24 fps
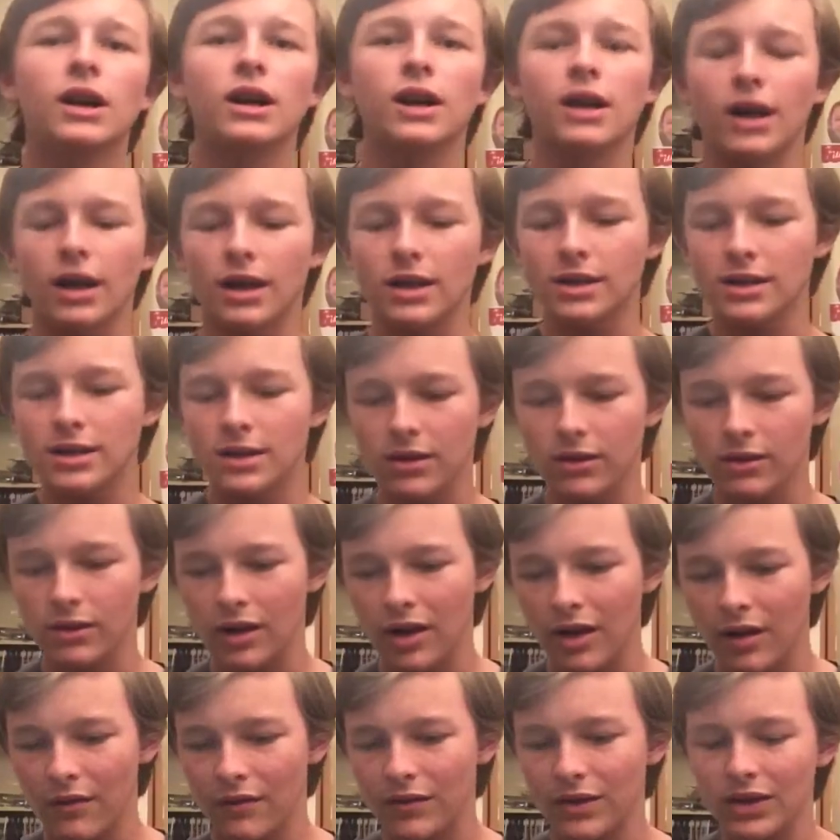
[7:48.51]
God so
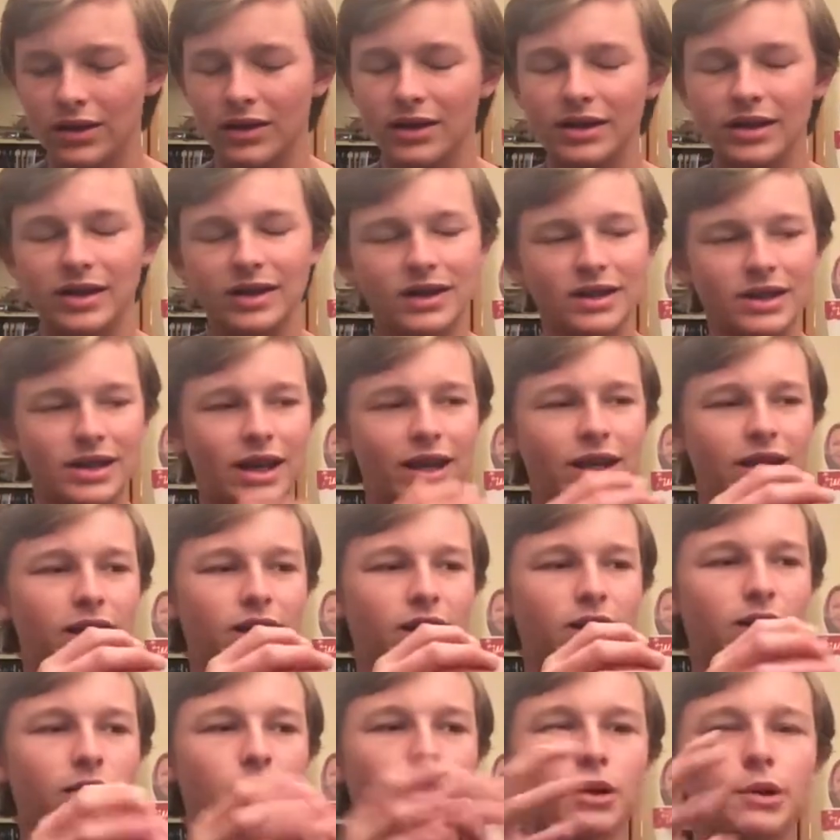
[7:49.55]
loved this
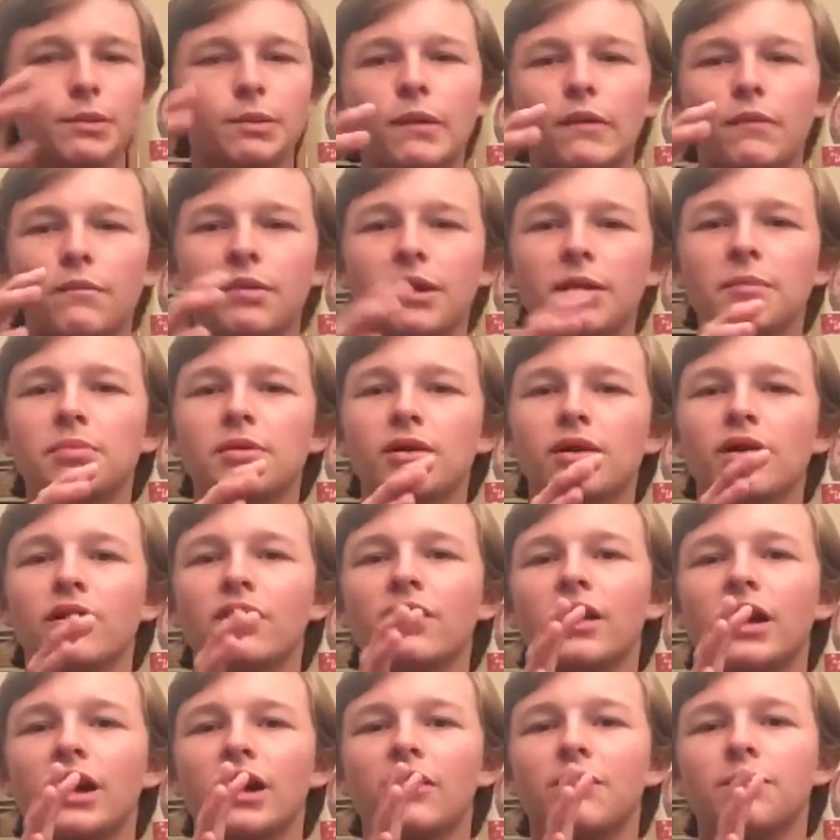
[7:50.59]
set group of
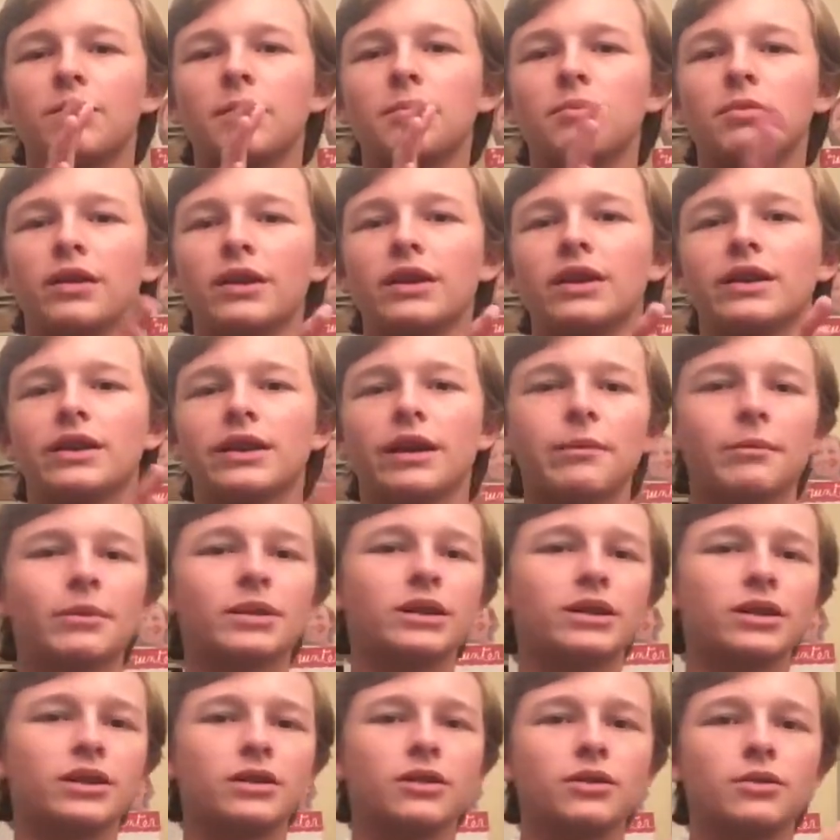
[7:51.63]
people that have been
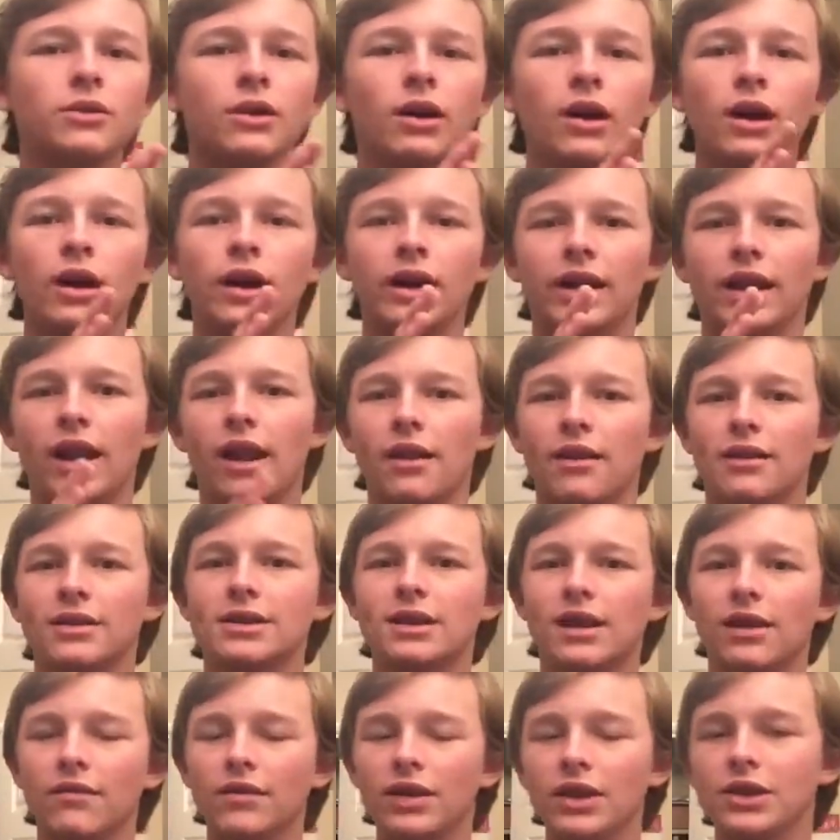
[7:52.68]
predetermined to inherit
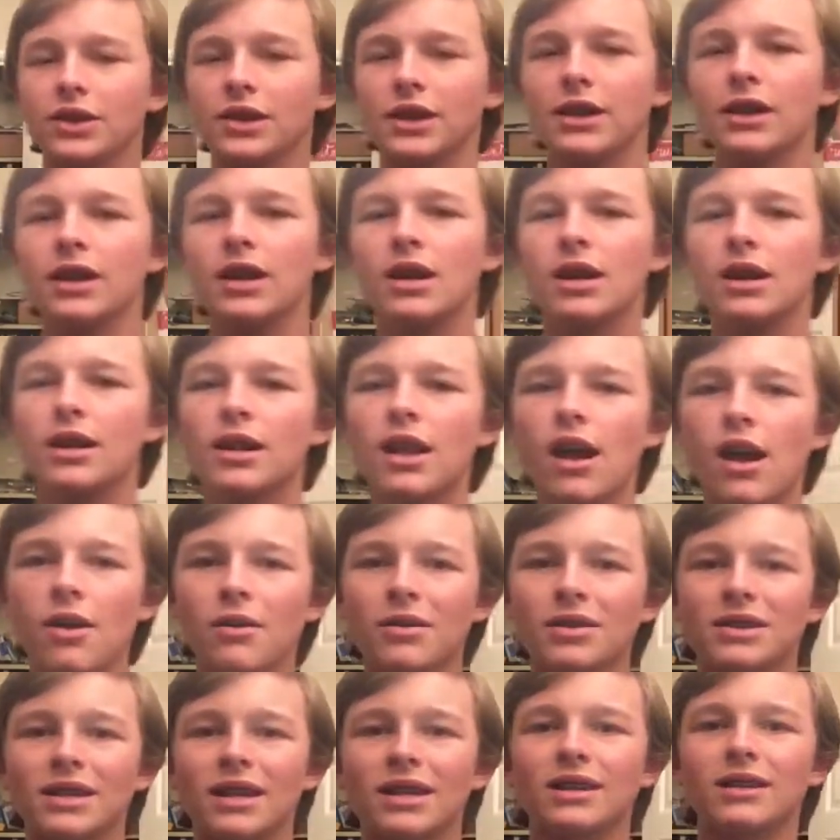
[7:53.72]
salvation. No,
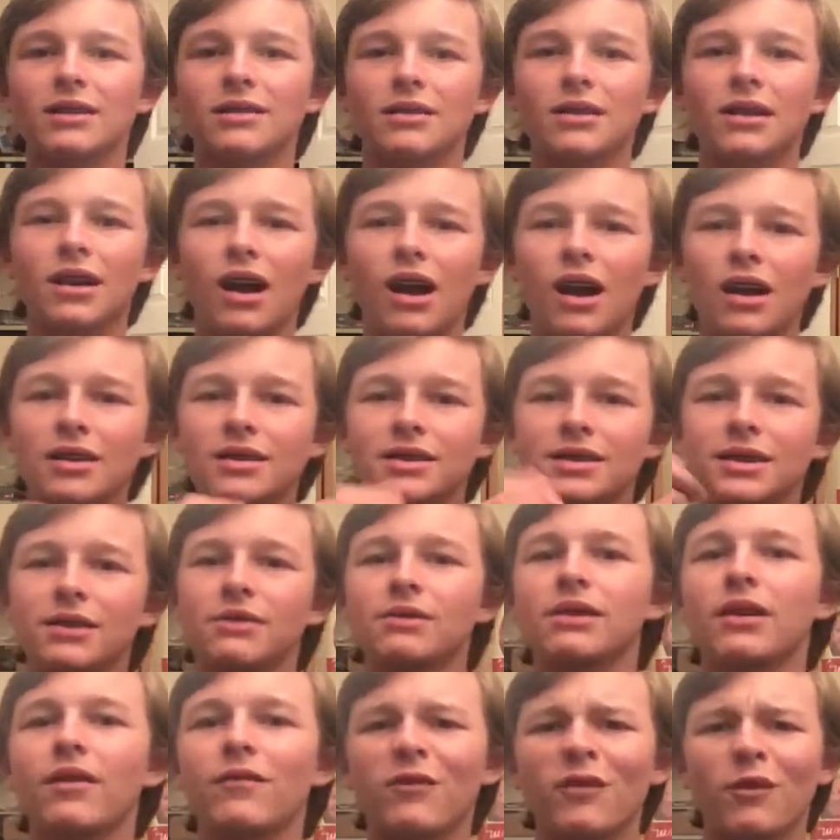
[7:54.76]
it said God
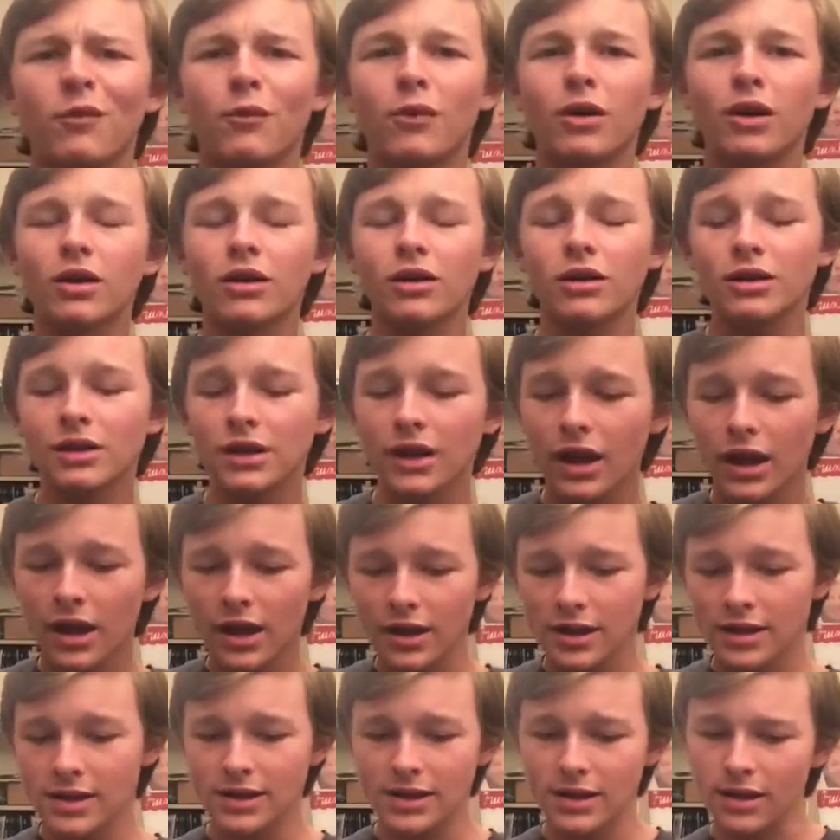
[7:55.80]
so loved the world.
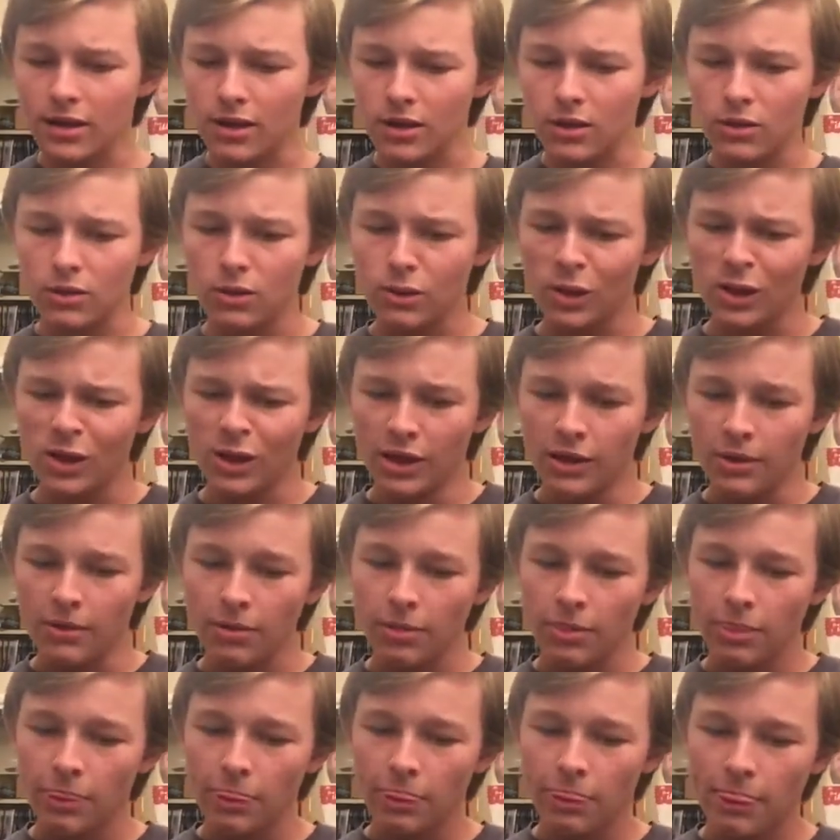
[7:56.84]
So
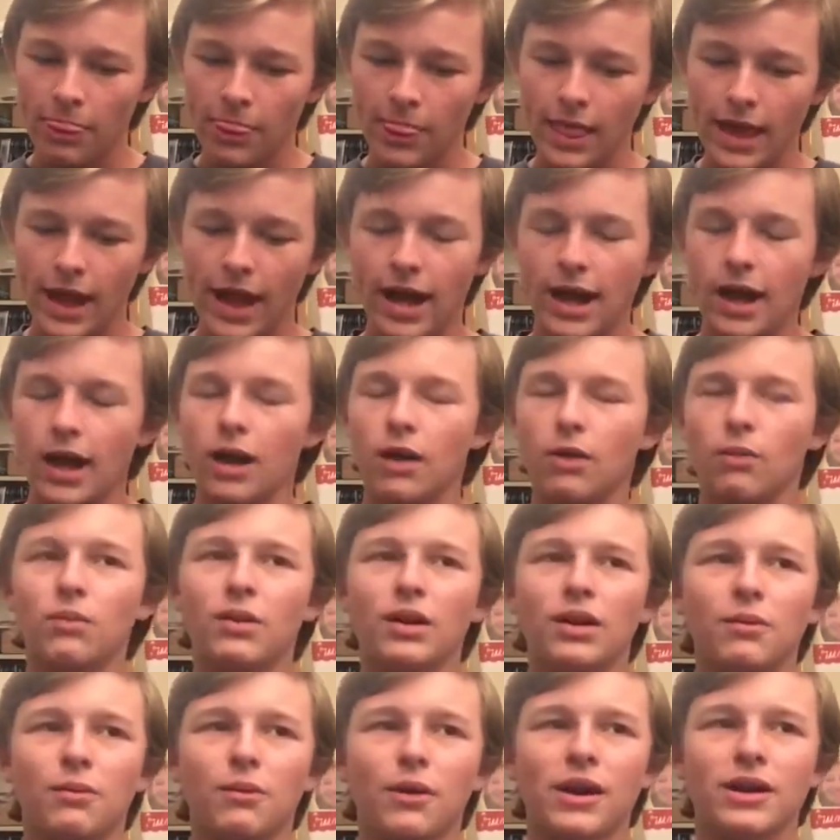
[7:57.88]

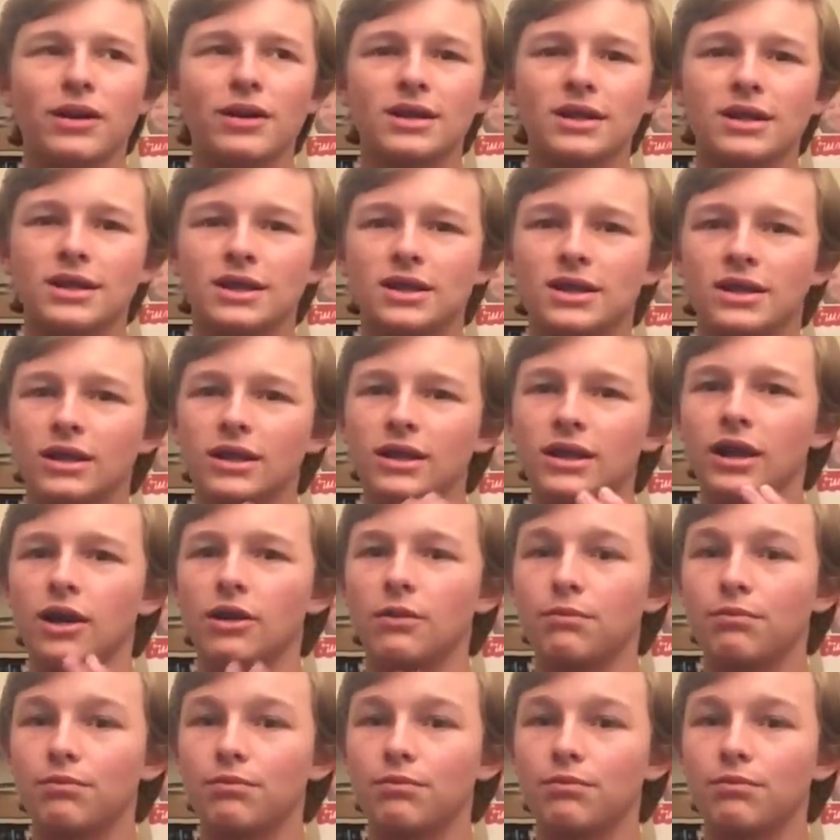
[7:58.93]
where does, you know,